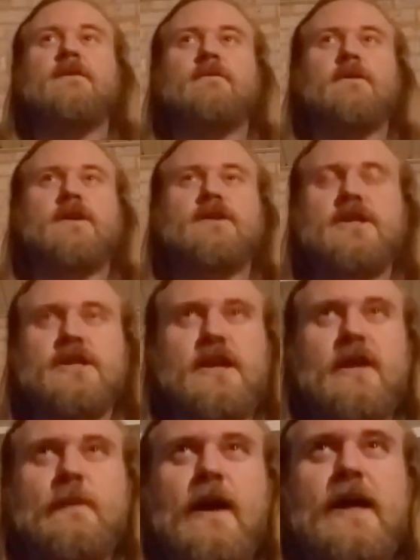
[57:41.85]
which
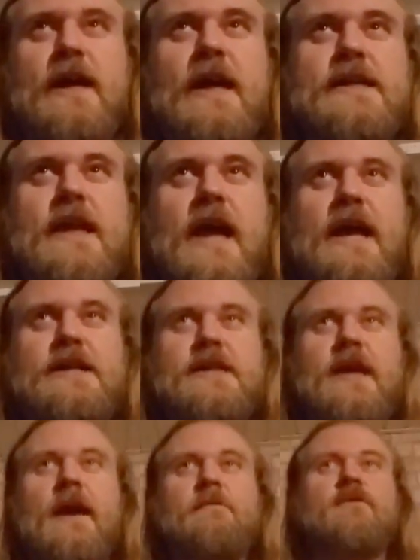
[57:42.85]
in my case I
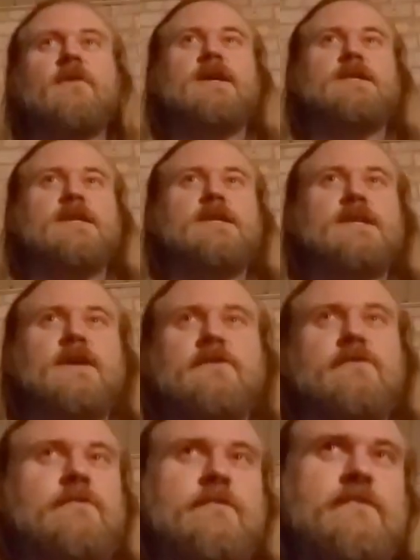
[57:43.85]
actually am crazy,
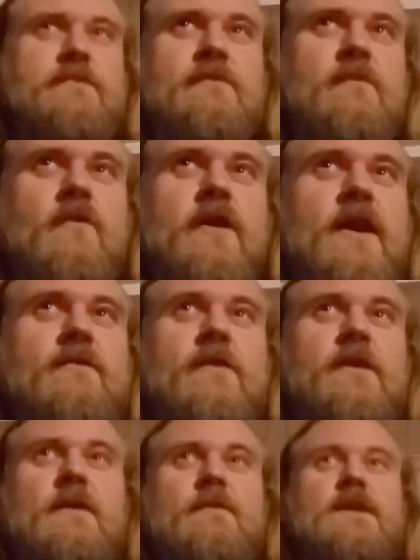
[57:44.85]
so whatever,
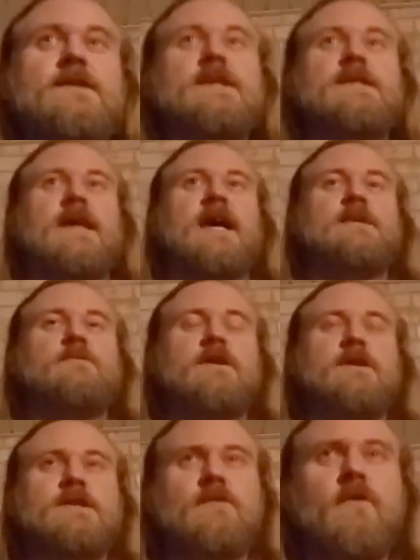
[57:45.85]
he can be as
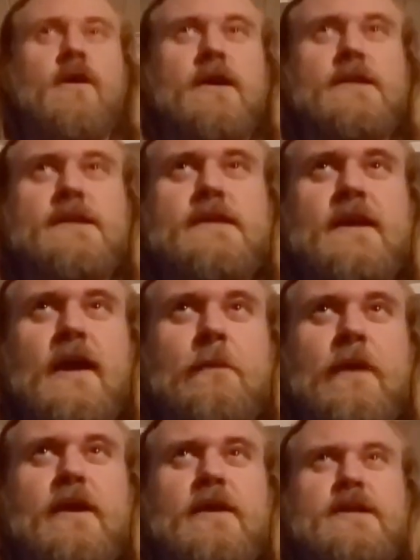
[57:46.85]
exasperated as he wants and
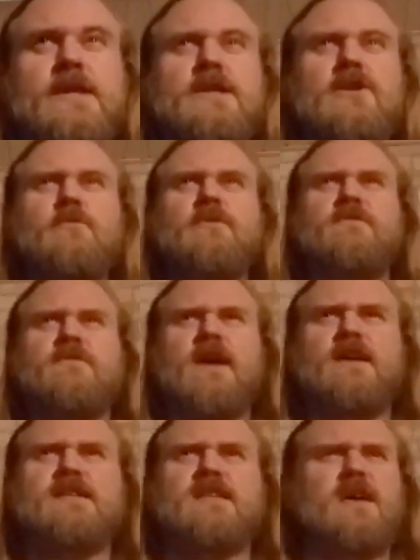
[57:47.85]
making his stupid
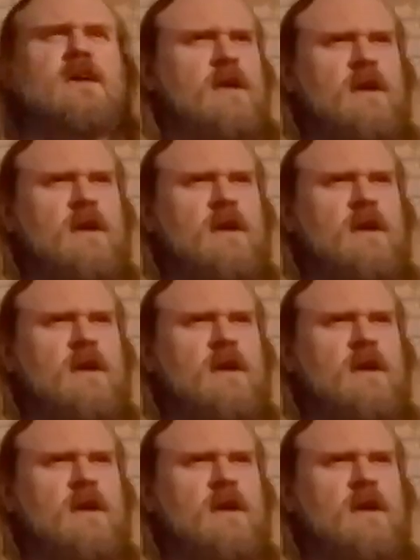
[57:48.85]
face like